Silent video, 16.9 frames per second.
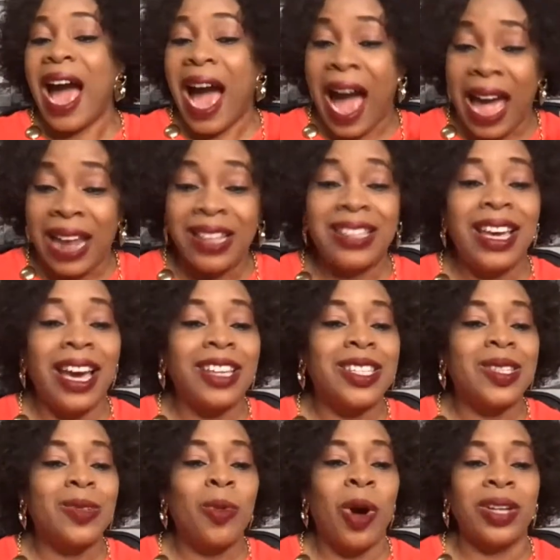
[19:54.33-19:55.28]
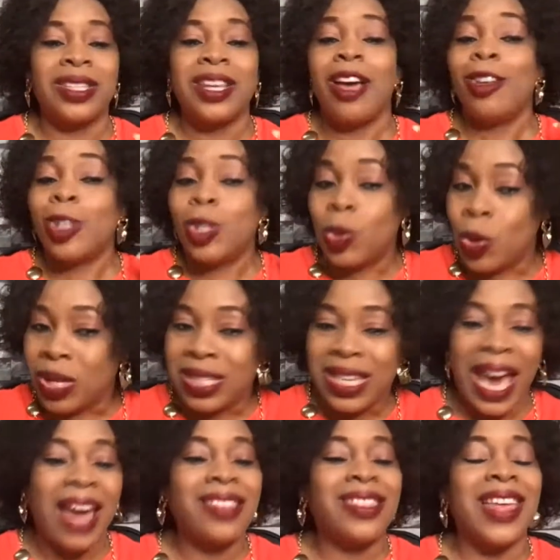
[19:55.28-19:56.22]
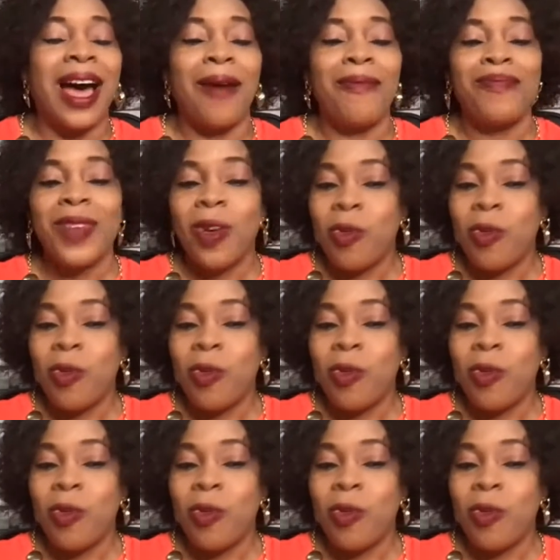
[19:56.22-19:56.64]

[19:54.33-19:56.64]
And guess what? Together,